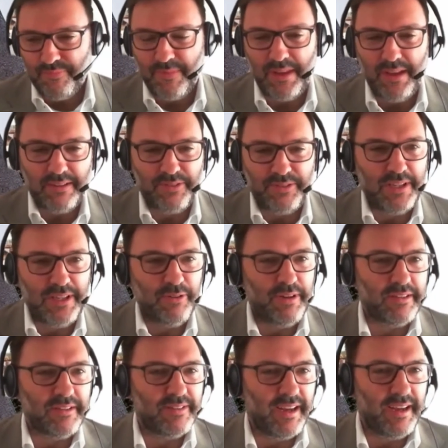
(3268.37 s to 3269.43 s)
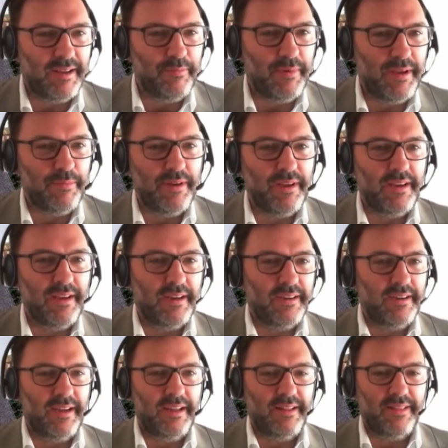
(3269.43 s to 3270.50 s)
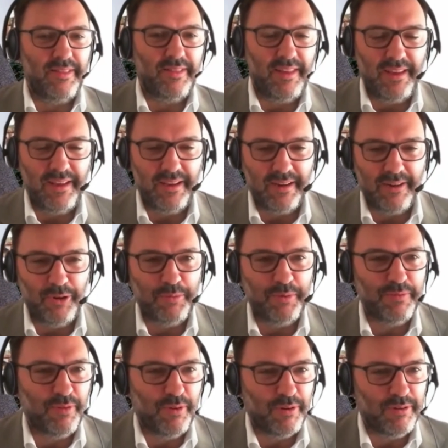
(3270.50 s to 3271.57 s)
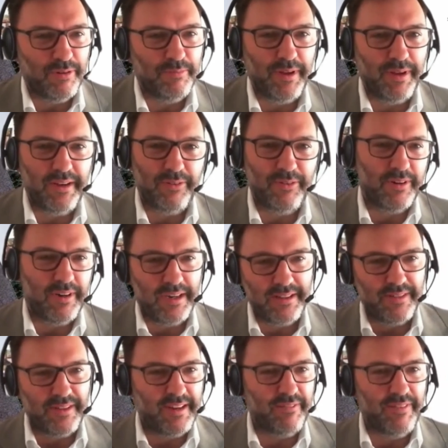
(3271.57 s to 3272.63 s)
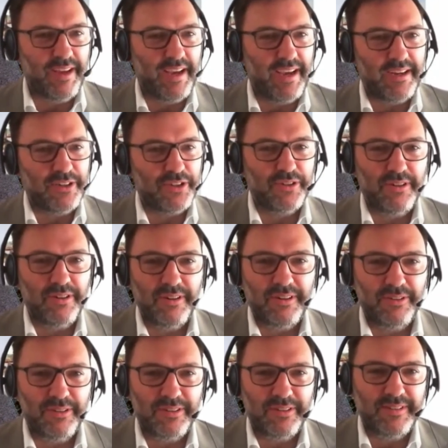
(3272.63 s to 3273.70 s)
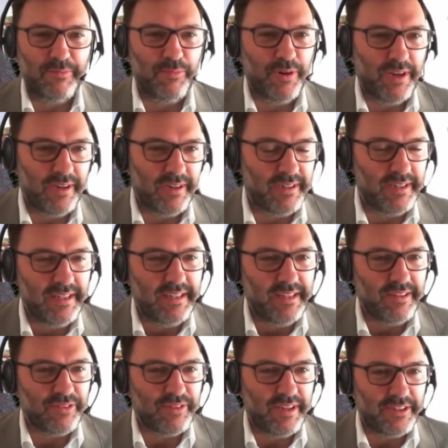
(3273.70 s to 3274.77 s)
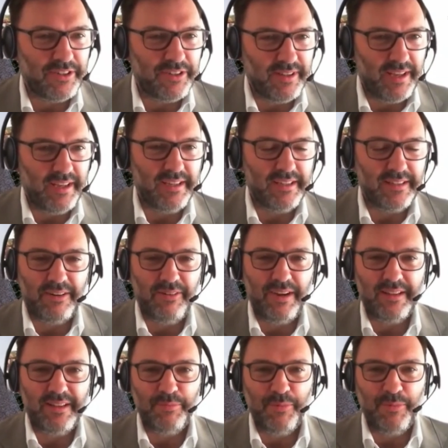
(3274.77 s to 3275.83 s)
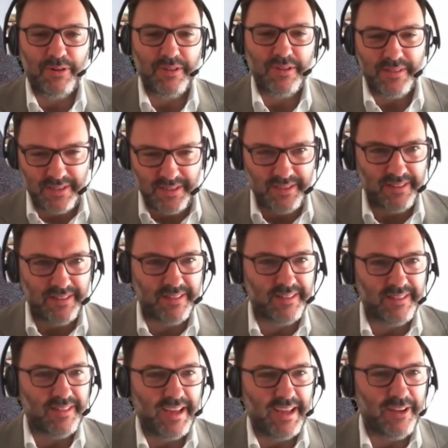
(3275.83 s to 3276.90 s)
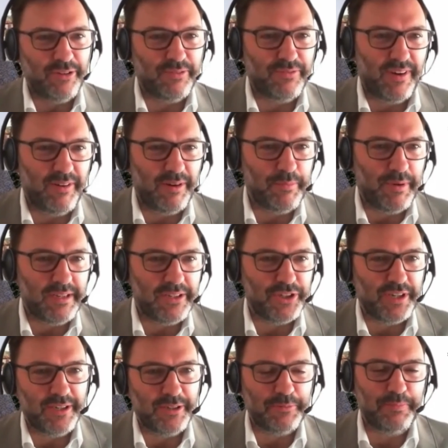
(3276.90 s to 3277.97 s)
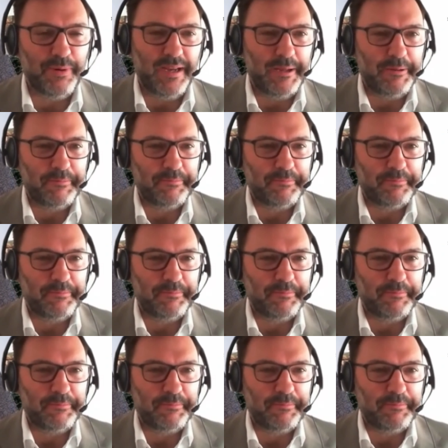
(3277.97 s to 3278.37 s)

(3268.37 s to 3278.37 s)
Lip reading: Yeah, see you next time, maybe at the Global Forum and or at the Navigator talk or somewhere discussing direct democracy. Thank you very much and goodbye.